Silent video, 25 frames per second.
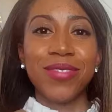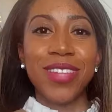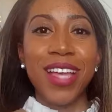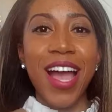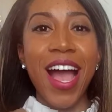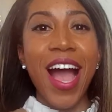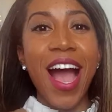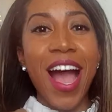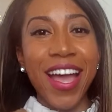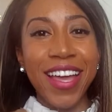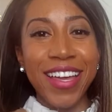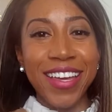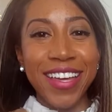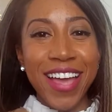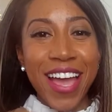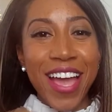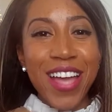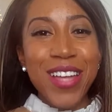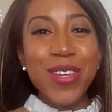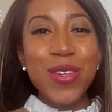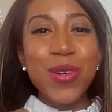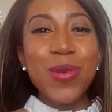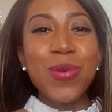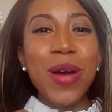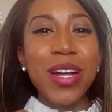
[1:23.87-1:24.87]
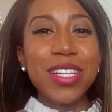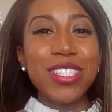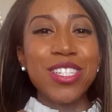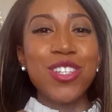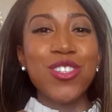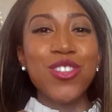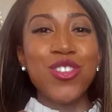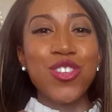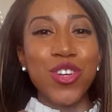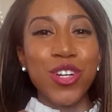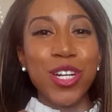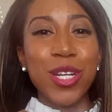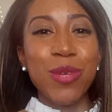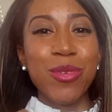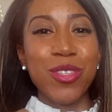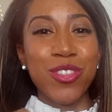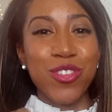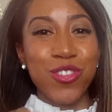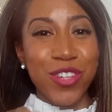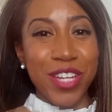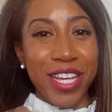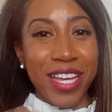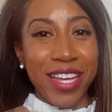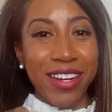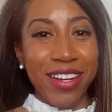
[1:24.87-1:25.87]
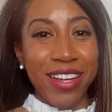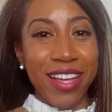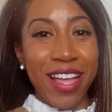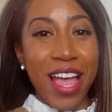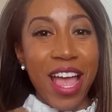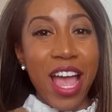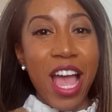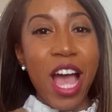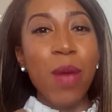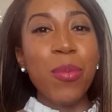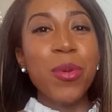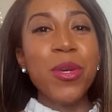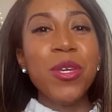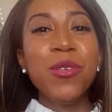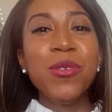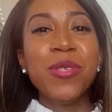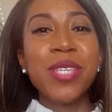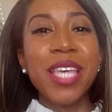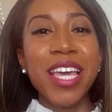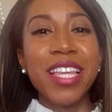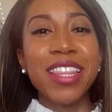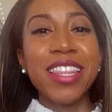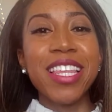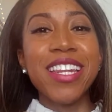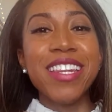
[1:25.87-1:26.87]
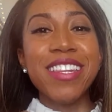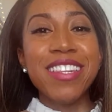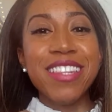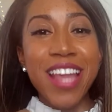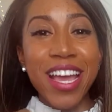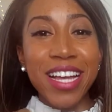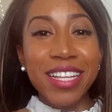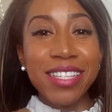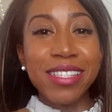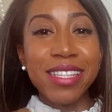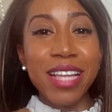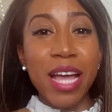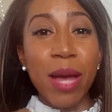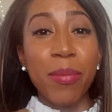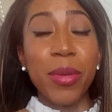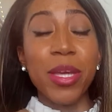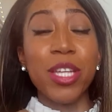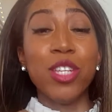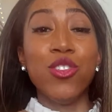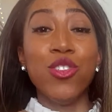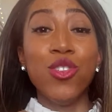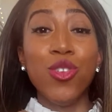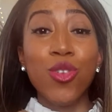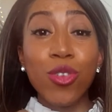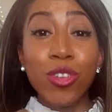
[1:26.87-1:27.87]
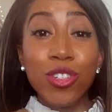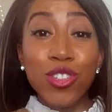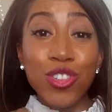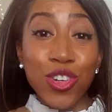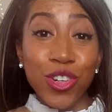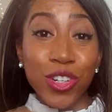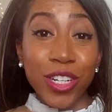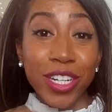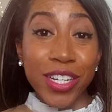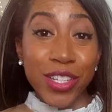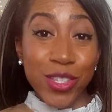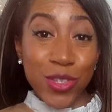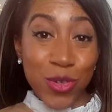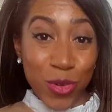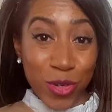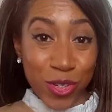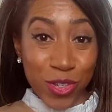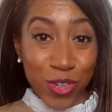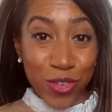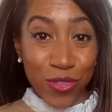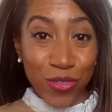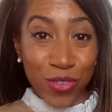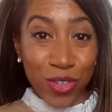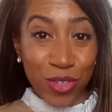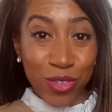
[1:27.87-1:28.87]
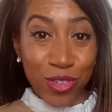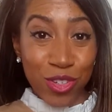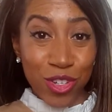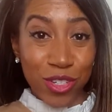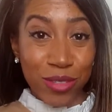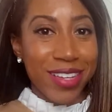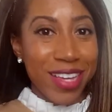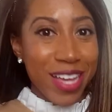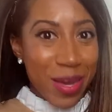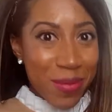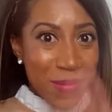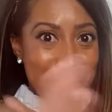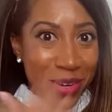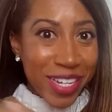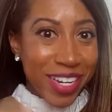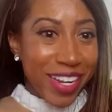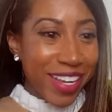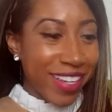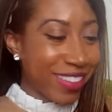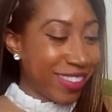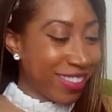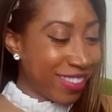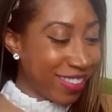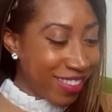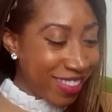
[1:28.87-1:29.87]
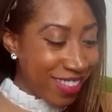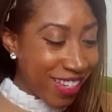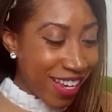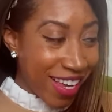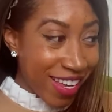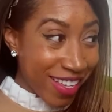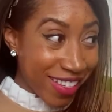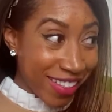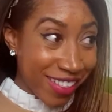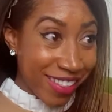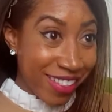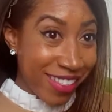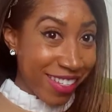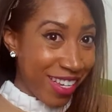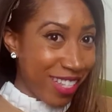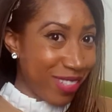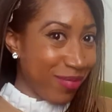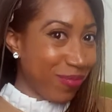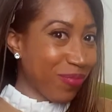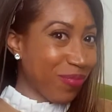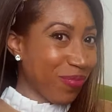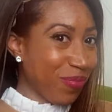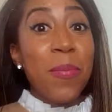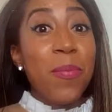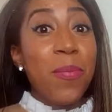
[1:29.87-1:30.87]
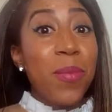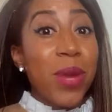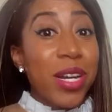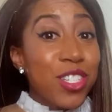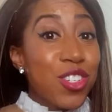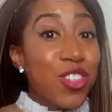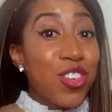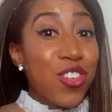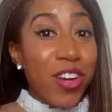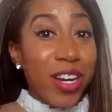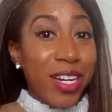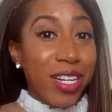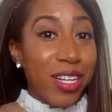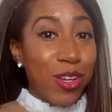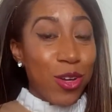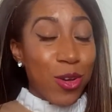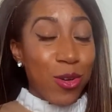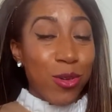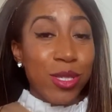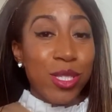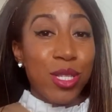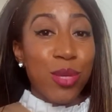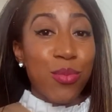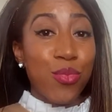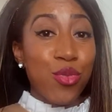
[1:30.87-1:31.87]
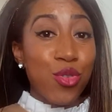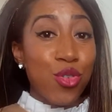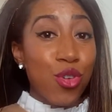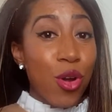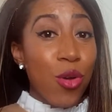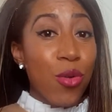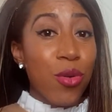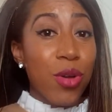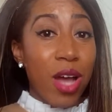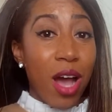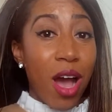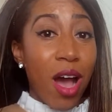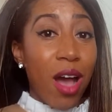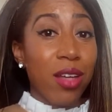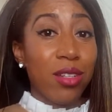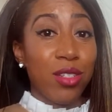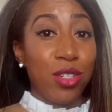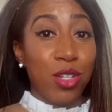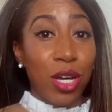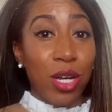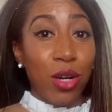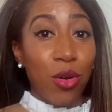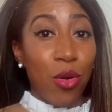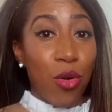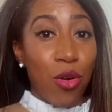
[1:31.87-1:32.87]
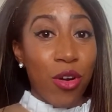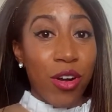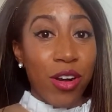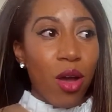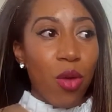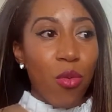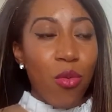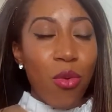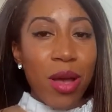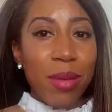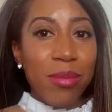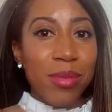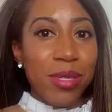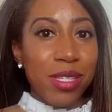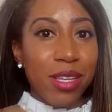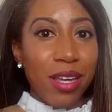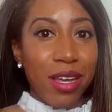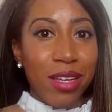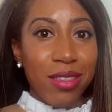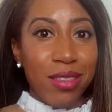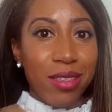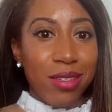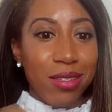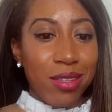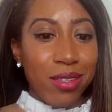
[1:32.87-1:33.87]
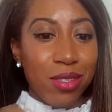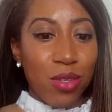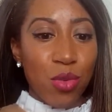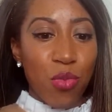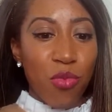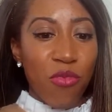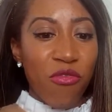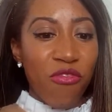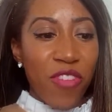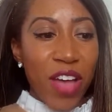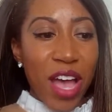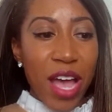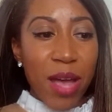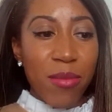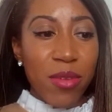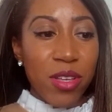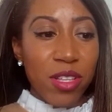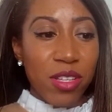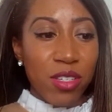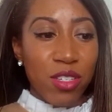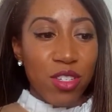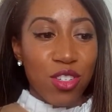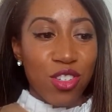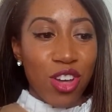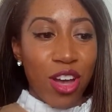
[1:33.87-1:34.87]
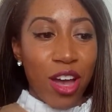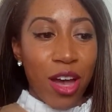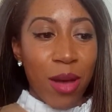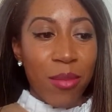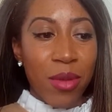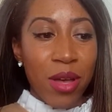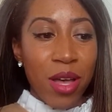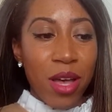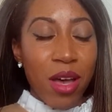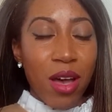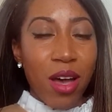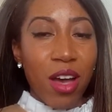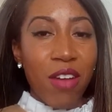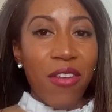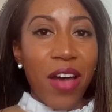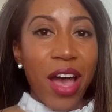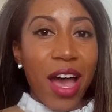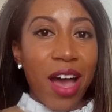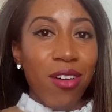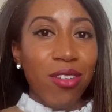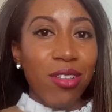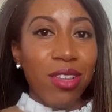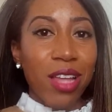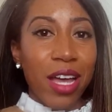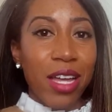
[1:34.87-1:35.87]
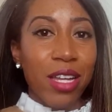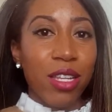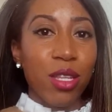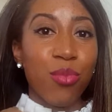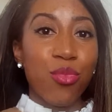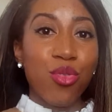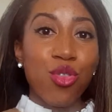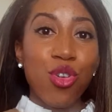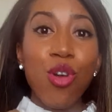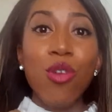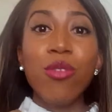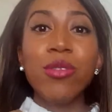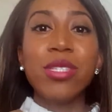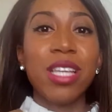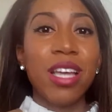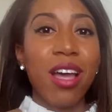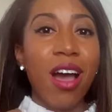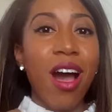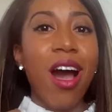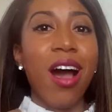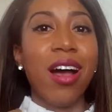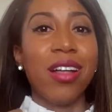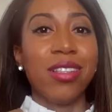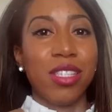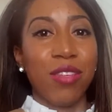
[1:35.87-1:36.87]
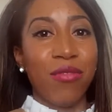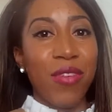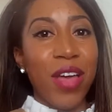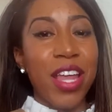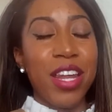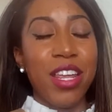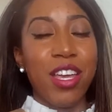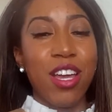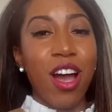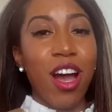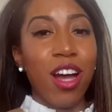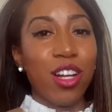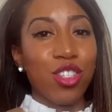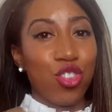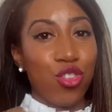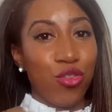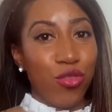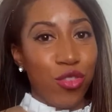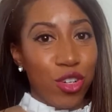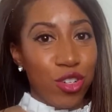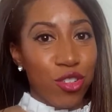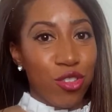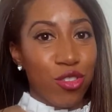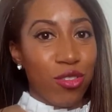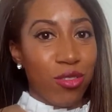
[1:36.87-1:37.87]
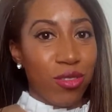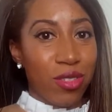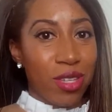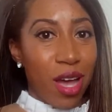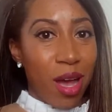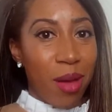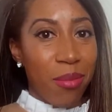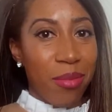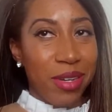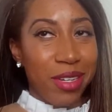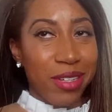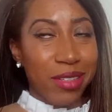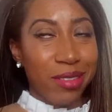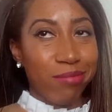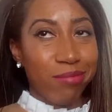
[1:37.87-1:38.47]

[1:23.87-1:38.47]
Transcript: Hi, you're watching Journey with Jordana, helping you take the next step in your journey towards your future. Come on in, take a seat. Much credit goes to ProCon.org, a website that does a fabulous job of outlining the pros and cons of any controversial topic.